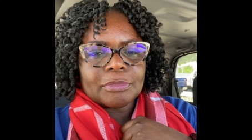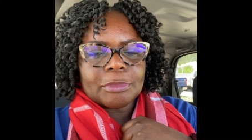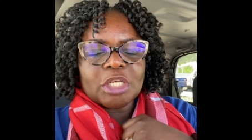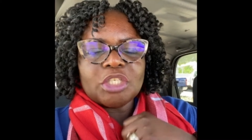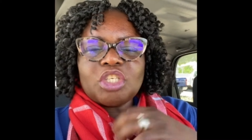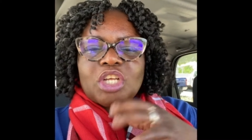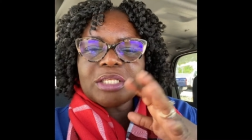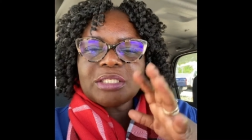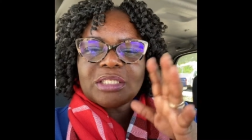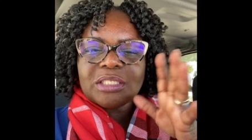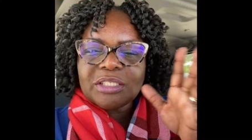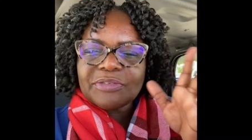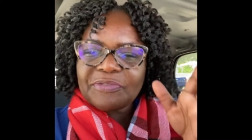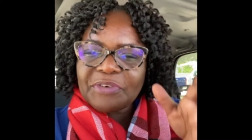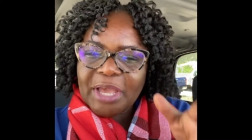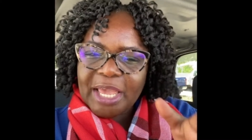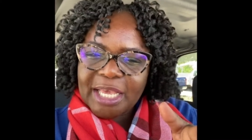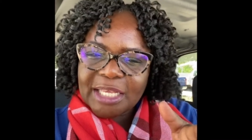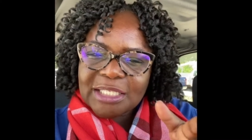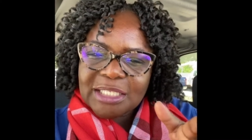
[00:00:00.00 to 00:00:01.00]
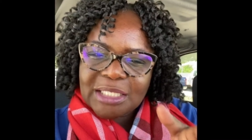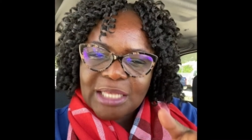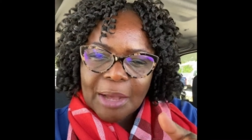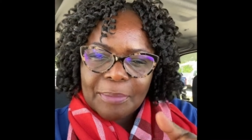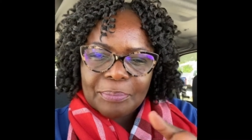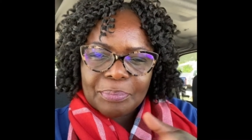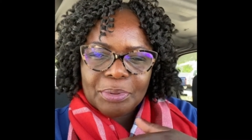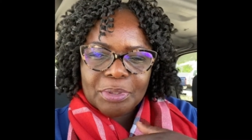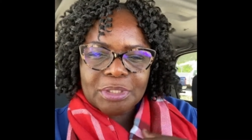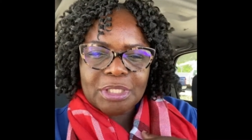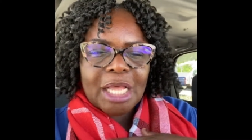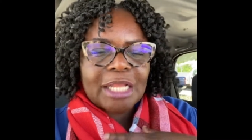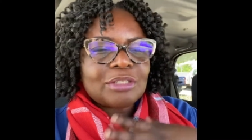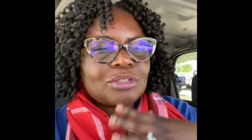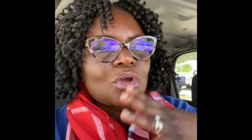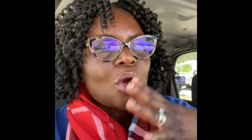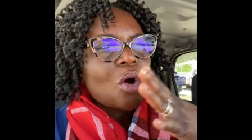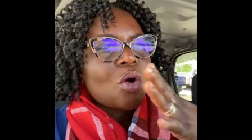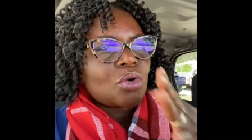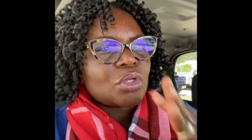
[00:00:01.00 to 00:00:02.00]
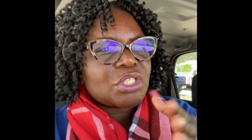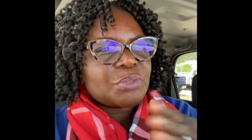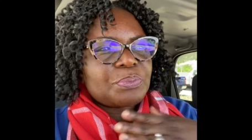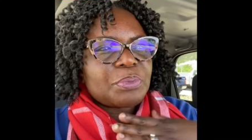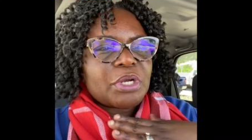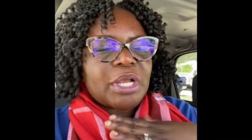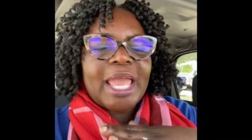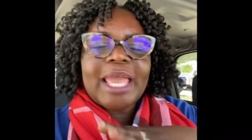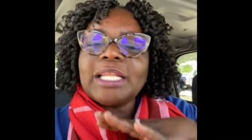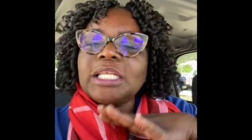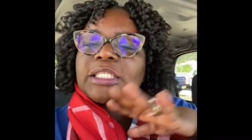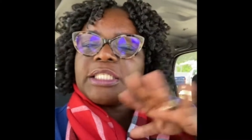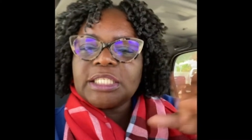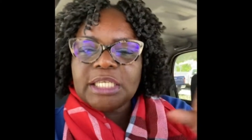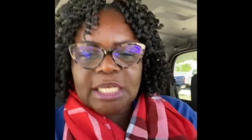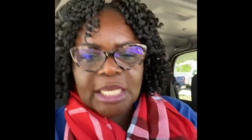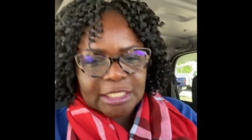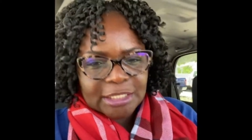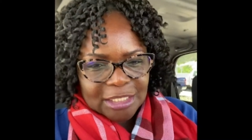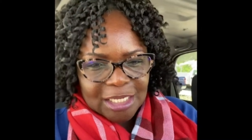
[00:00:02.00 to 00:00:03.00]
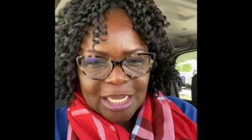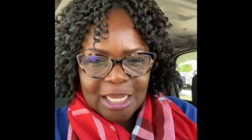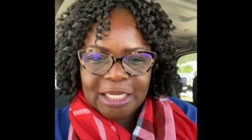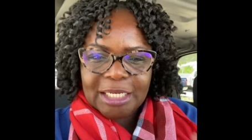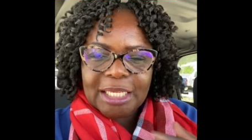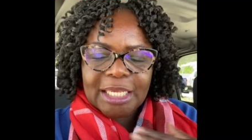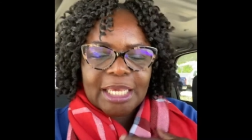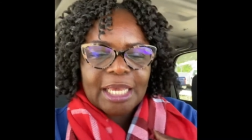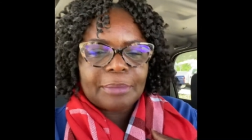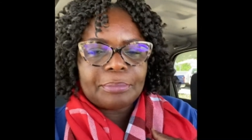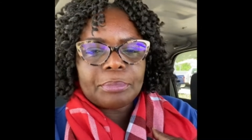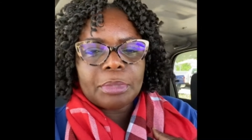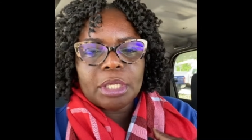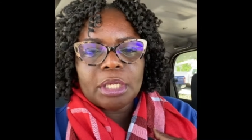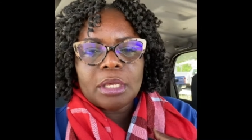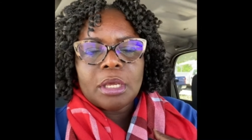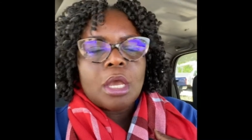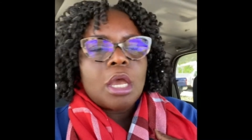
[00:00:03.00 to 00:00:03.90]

just for example not us for anything at all it can be